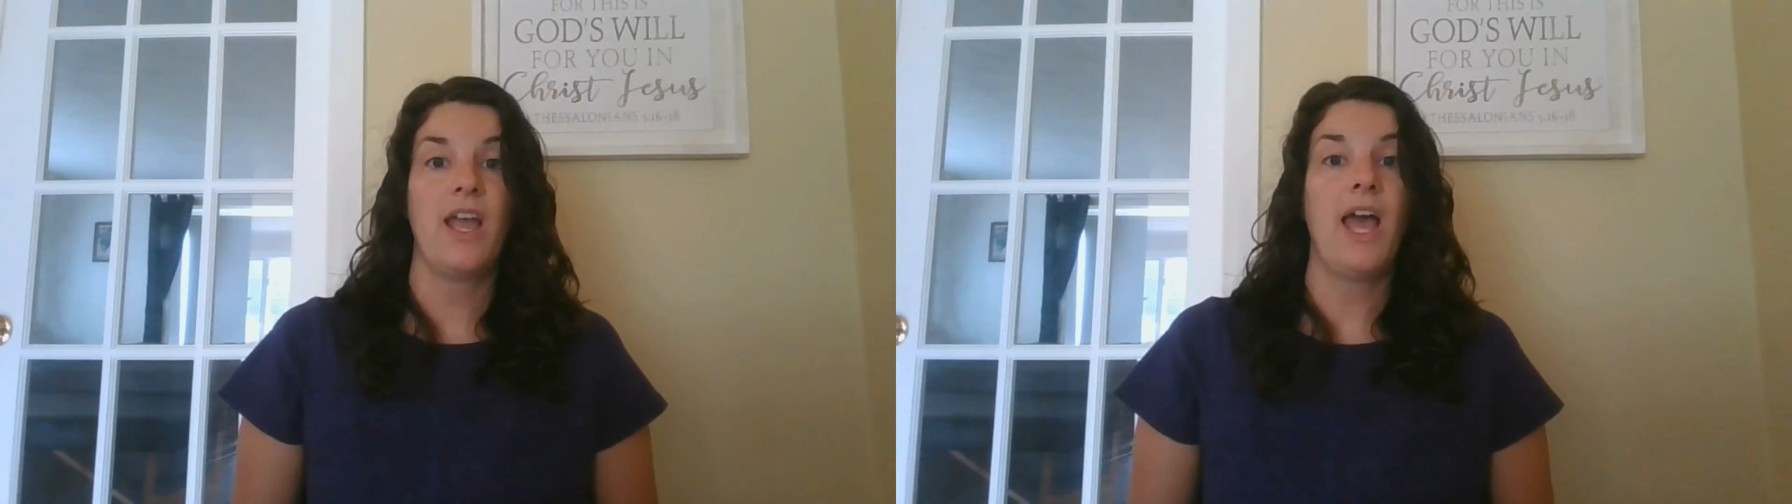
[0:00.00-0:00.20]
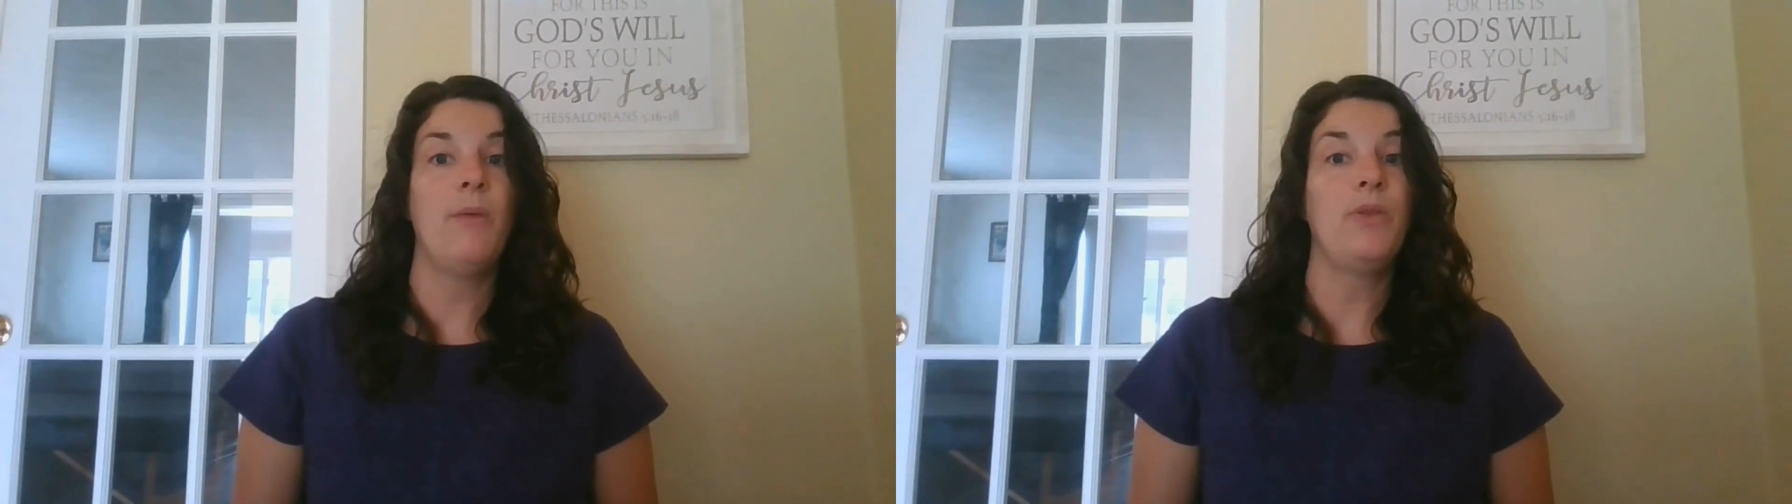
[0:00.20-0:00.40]

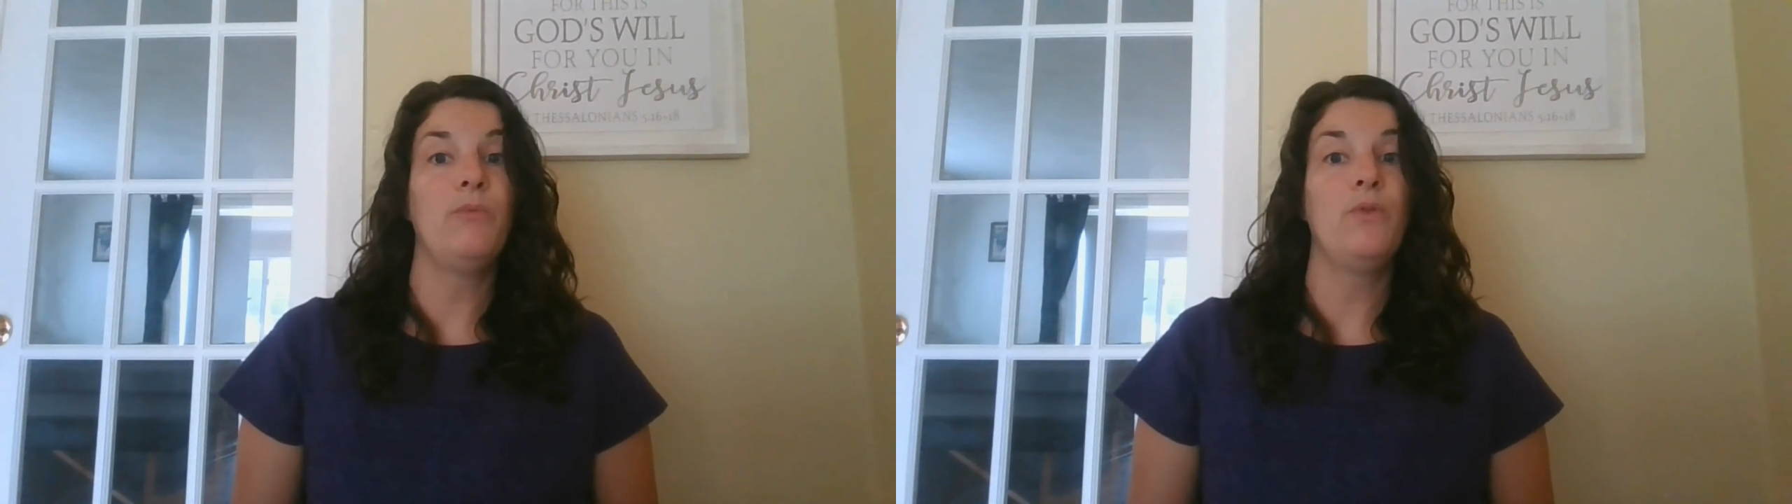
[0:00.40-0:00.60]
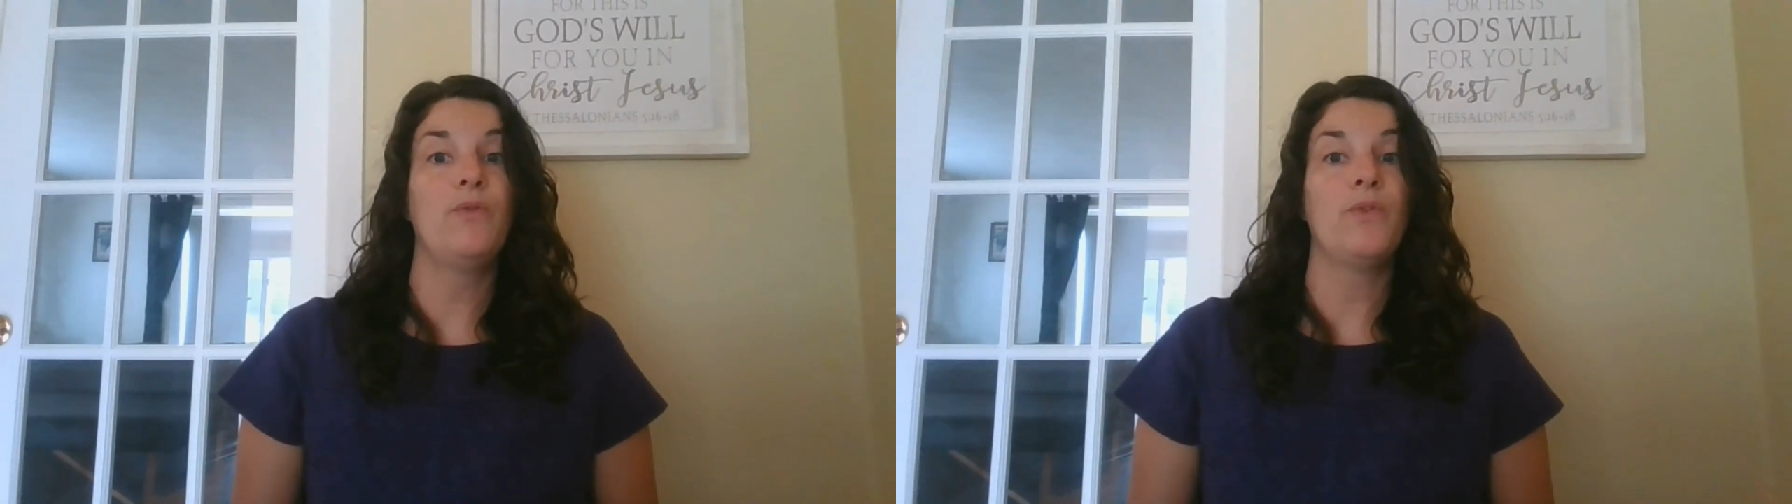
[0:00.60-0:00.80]
and be
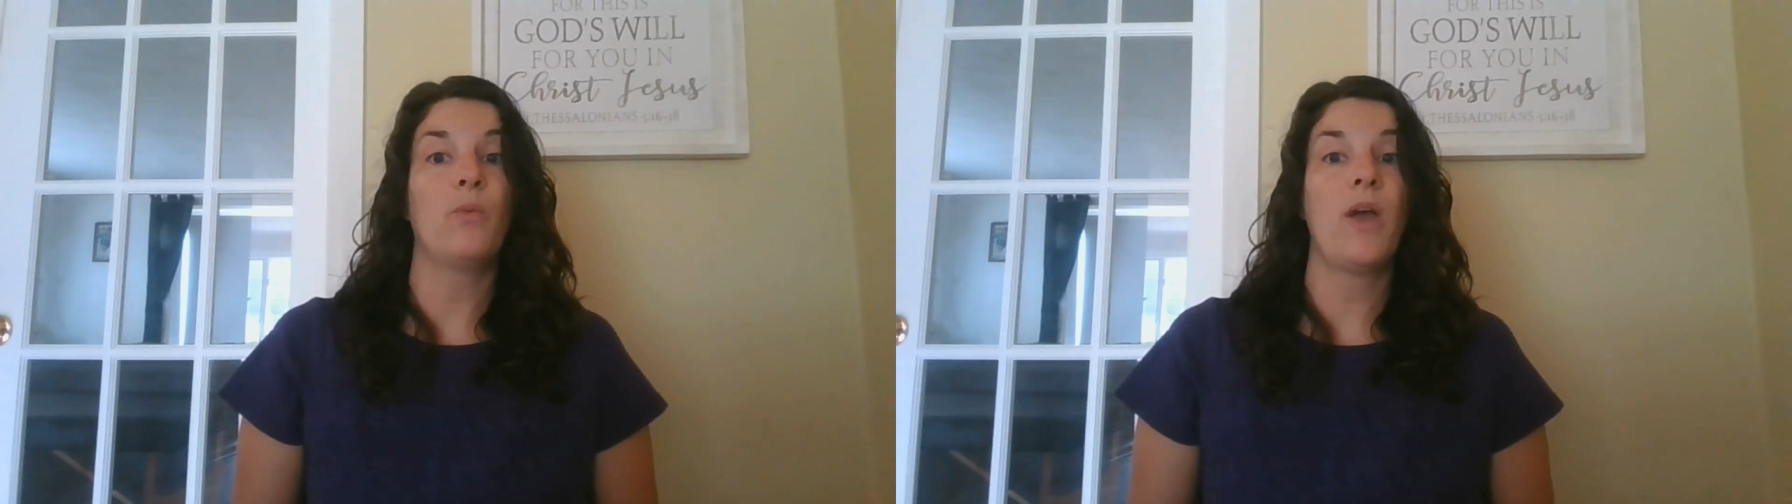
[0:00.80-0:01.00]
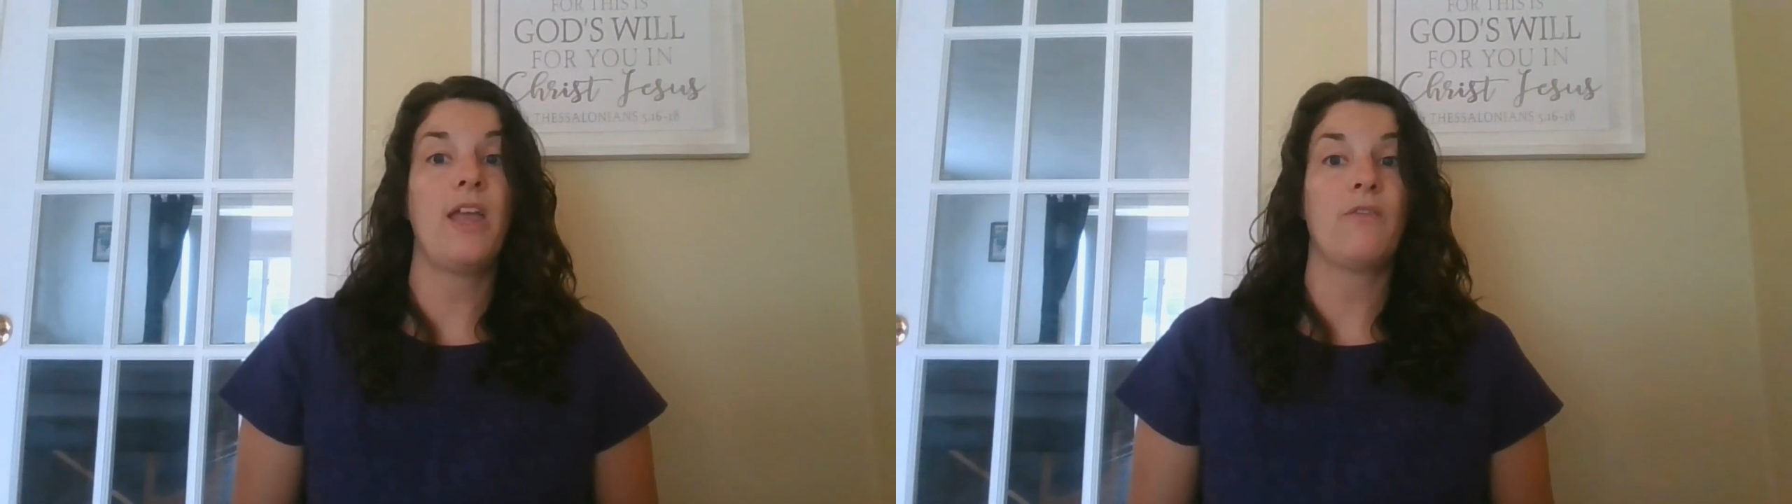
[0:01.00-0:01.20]
moved
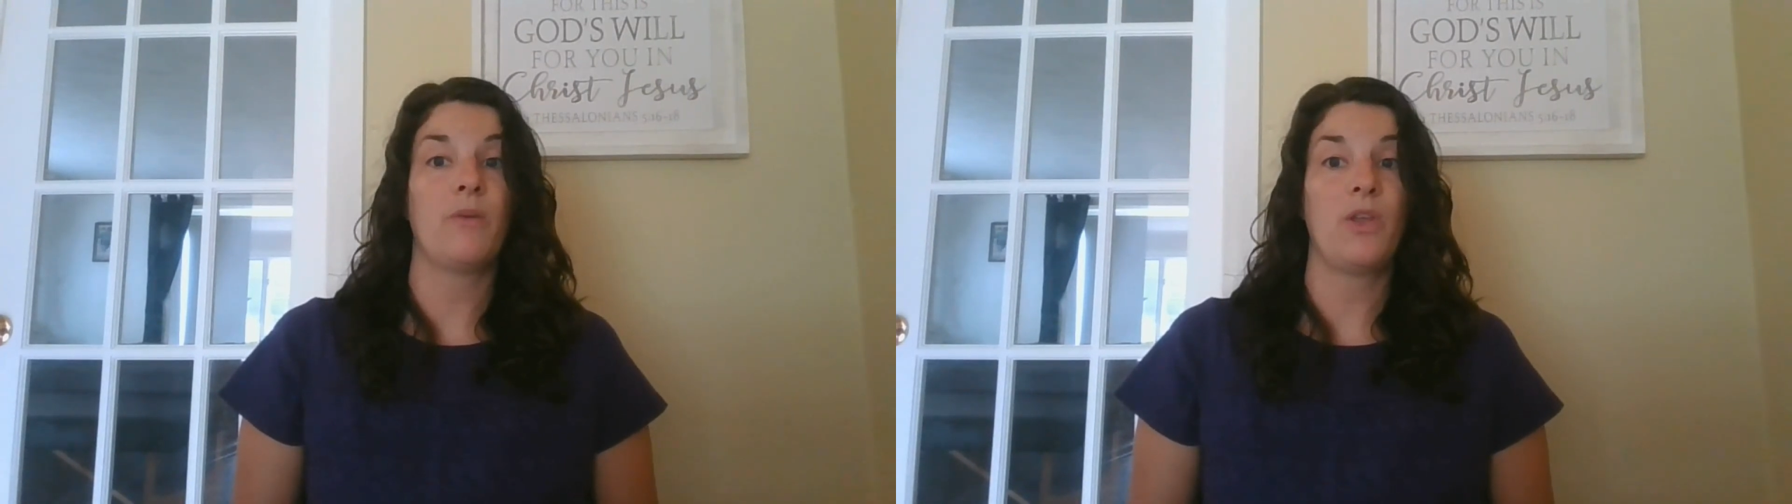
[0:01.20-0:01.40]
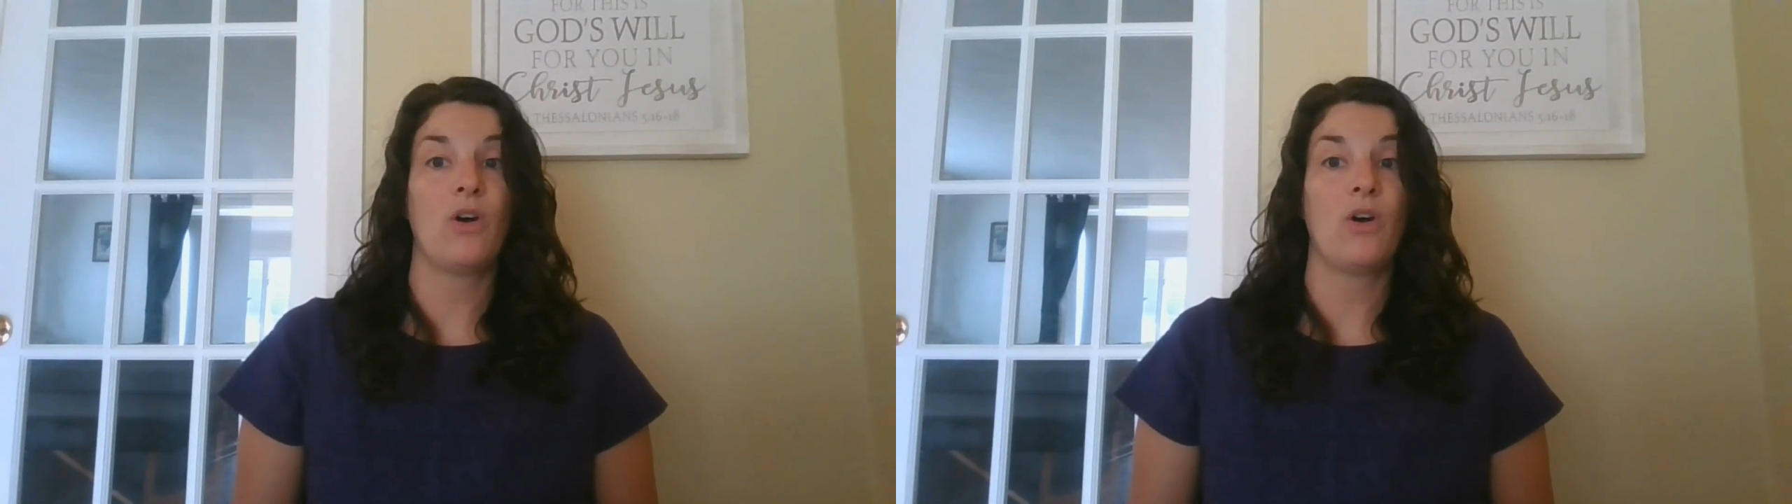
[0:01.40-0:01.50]
away from the